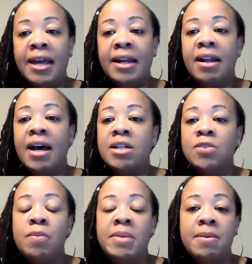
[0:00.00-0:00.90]
and
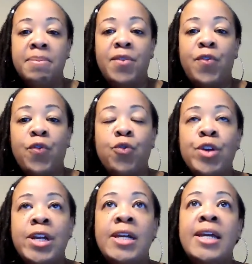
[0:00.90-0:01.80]
allows for me to be
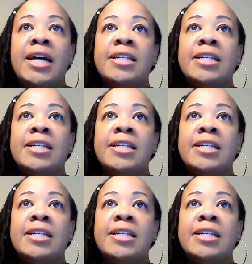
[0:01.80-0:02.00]
free